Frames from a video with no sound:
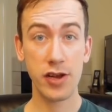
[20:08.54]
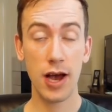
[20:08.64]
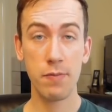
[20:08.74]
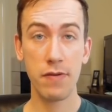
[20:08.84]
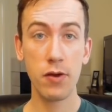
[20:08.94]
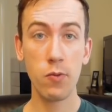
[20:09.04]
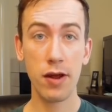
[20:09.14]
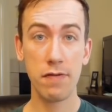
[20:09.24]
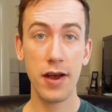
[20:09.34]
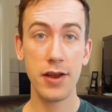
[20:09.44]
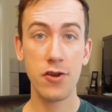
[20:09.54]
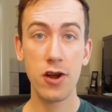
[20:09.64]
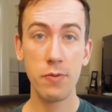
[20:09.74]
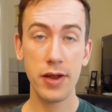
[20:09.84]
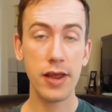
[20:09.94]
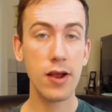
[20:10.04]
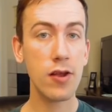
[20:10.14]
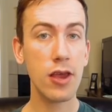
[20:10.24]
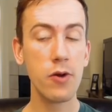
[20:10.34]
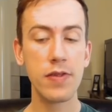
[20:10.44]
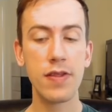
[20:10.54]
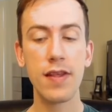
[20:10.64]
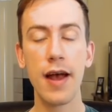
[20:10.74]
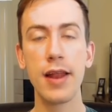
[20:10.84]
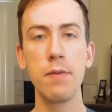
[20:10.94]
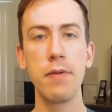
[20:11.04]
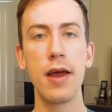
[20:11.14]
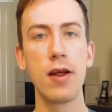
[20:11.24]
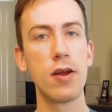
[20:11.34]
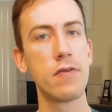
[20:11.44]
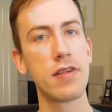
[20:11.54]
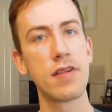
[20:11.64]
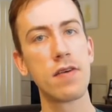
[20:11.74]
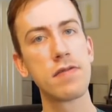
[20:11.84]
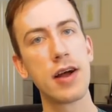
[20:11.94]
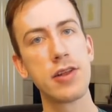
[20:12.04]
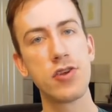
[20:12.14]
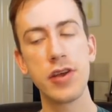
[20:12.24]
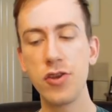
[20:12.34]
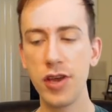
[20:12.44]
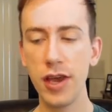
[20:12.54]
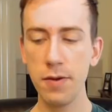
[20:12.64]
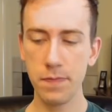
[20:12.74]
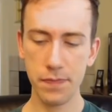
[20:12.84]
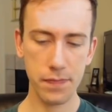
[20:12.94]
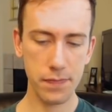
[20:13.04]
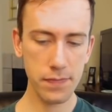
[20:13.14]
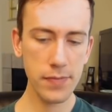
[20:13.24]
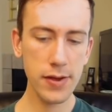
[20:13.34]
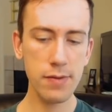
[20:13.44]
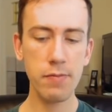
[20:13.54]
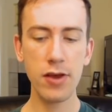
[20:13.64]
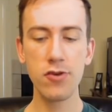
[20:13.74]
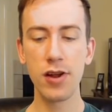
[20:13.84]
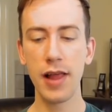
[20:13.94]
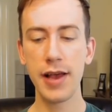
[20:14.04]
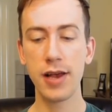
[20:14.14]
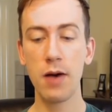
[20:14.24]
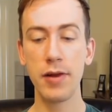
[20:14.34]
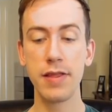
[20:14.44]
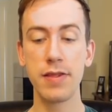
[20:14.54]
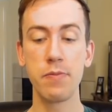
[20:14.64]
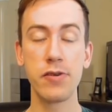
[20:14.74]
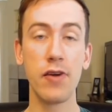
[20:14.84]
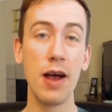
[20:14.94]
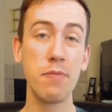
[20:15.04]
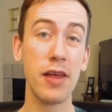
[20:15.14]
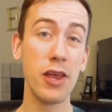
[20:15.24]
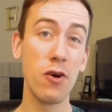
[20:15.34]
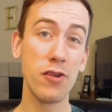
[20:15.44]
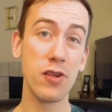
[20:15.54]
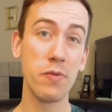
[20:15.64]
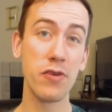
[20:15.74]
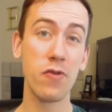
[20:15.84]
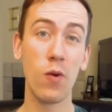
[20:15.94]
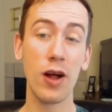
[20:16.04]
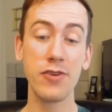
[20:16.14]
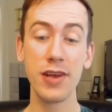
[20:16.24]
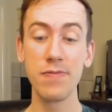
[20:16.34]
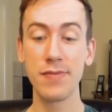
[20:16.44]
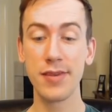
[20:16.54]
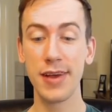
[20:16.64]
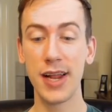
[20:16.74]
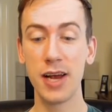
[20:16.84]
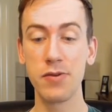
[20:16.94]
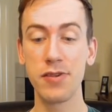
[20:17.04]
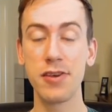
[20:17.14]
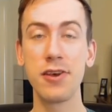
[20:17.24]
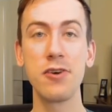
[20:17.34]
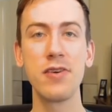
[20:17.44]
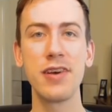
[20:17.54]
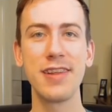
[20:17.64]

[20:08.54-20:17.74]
Cup. If you want to find a tournament near you and sign up, head on over to sylph.gg. Make sure to like, comment, and subscribe. Thank you all so much for watching, and I will see you in the